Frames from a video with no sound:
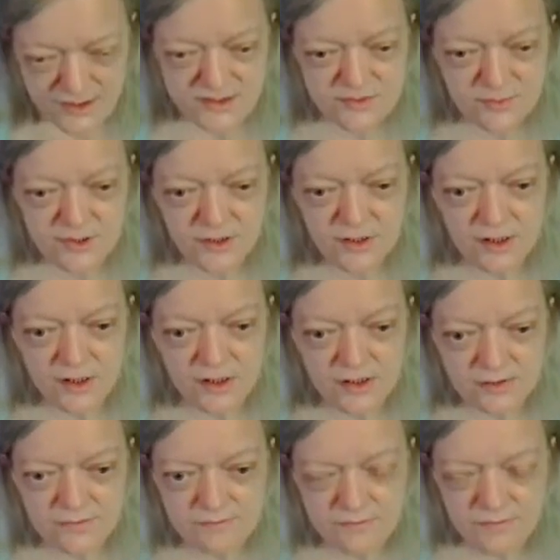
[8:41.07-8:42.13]
that's went
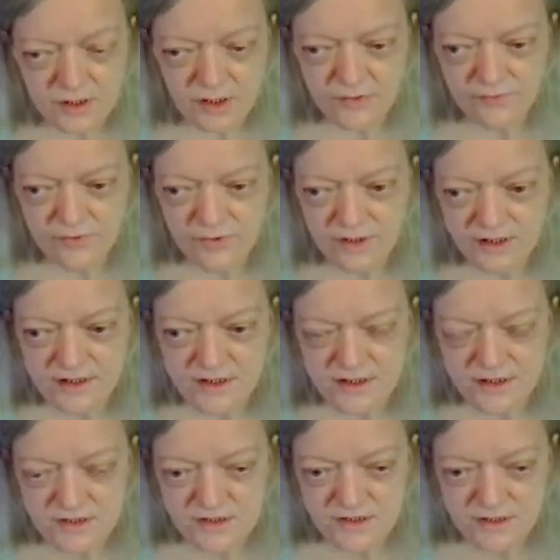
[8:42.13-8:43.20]
on, if you
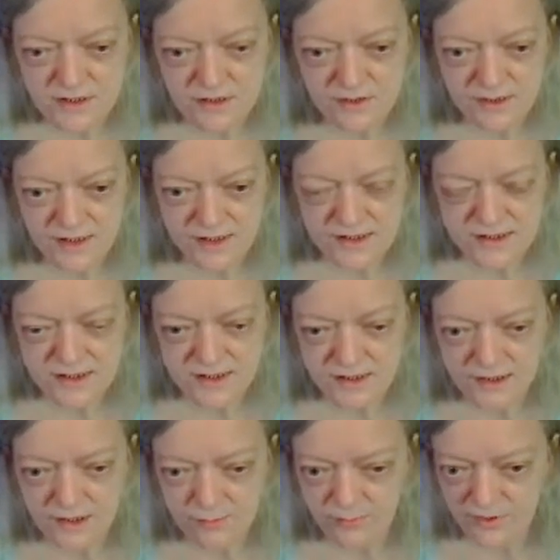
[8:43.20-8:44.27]
listen to the things that
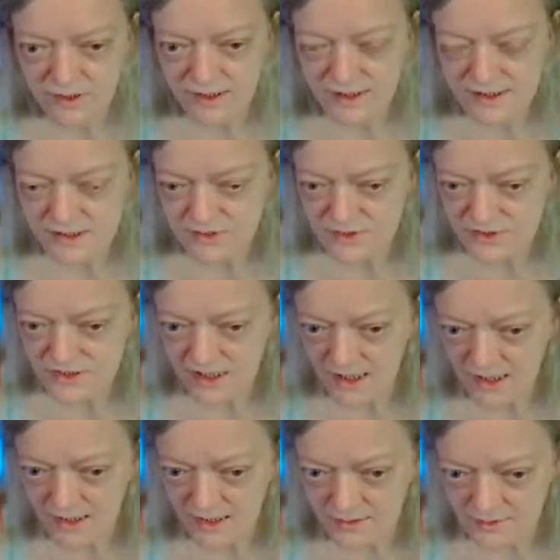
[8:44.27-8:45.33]
the police are
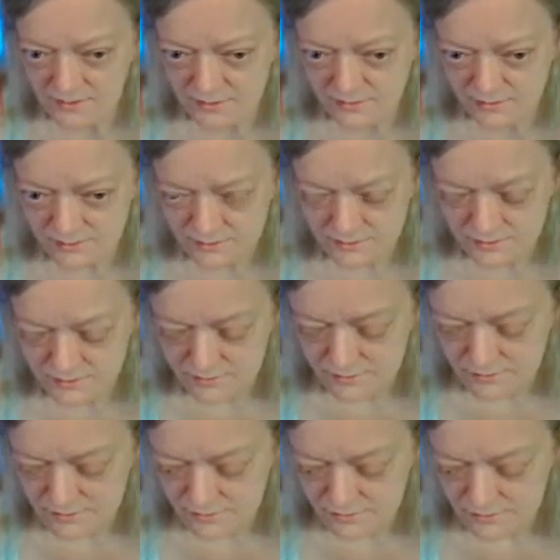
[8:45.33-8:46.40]
saying,
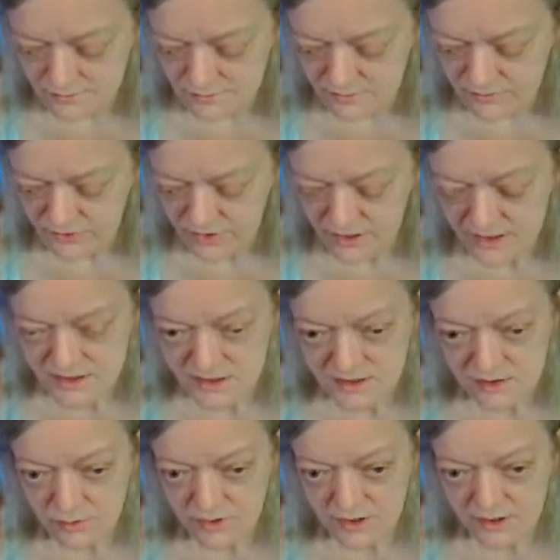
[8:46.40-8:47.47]
if you
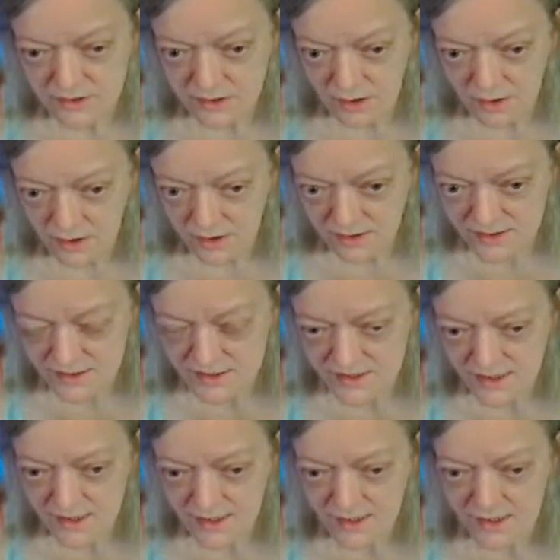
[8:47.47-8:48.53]
listen to what Dawn is
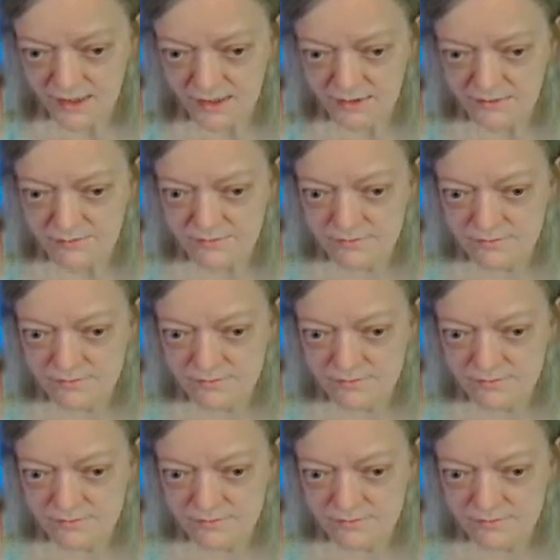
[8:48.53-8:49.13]
saying,